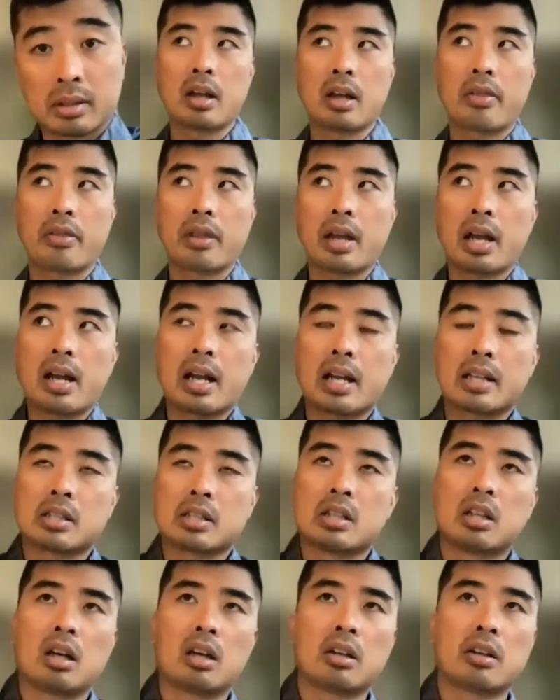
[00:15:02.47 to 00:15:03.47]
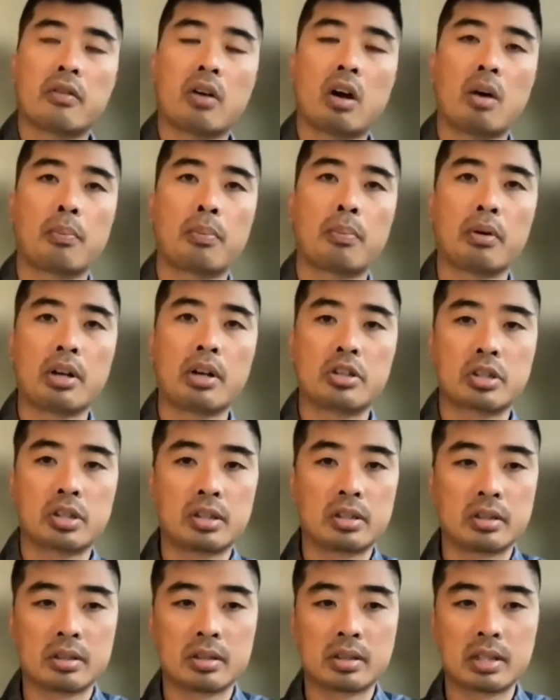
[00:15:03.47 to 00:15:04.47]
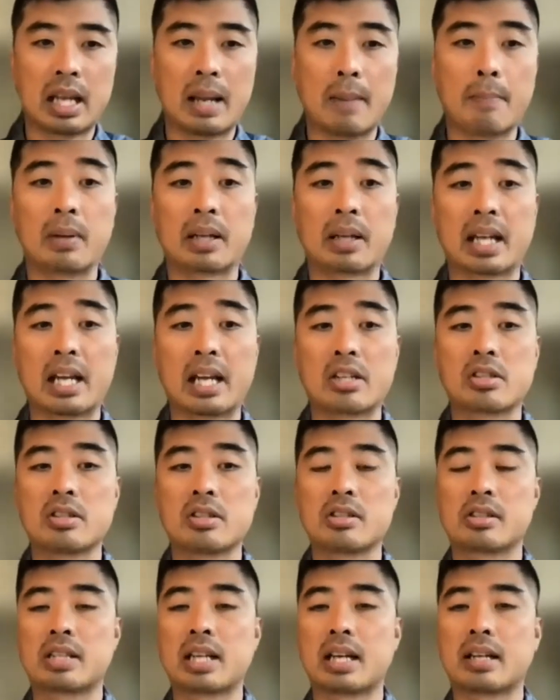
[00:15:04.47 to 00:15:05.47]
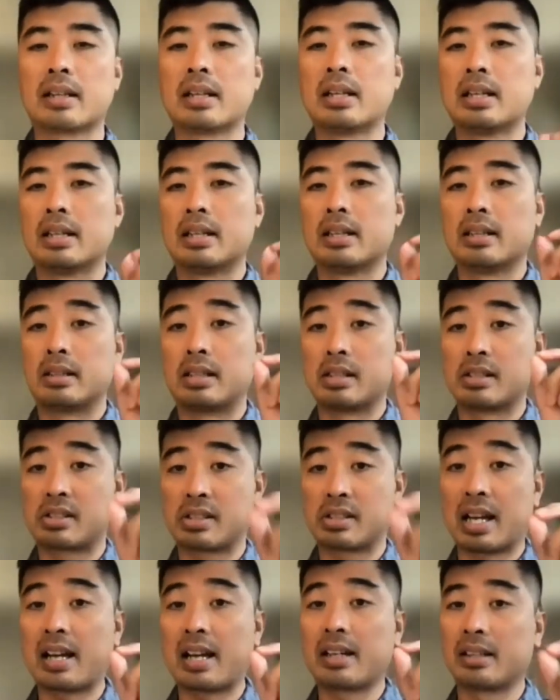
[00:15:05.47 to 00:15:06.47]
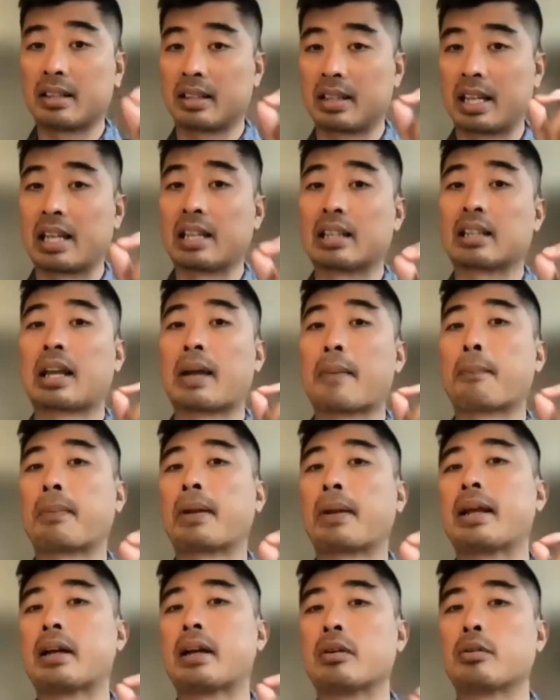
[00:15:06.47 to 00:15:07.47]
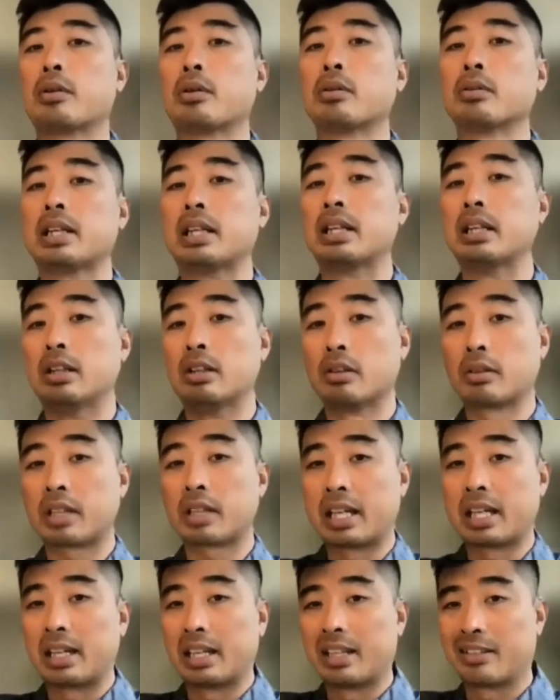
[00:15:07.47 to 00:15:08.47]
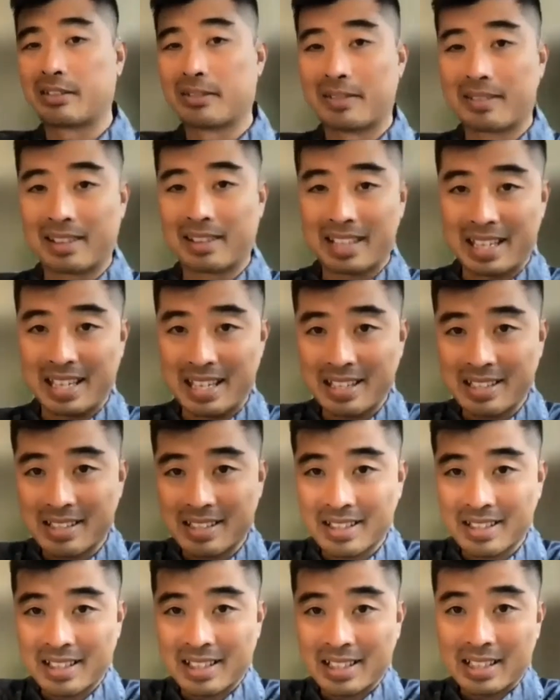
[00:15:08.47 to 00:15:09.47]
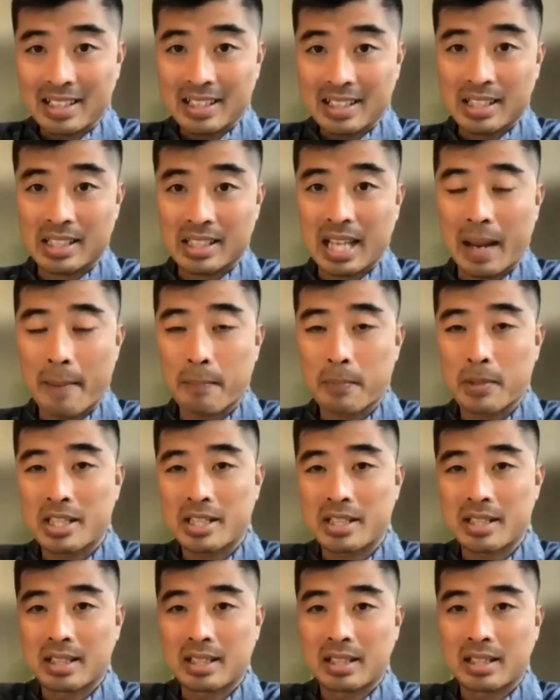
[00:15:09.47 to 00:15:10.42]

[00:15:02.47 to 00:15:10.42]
That has a lot of operation implications that design again can play a role in looking into these steps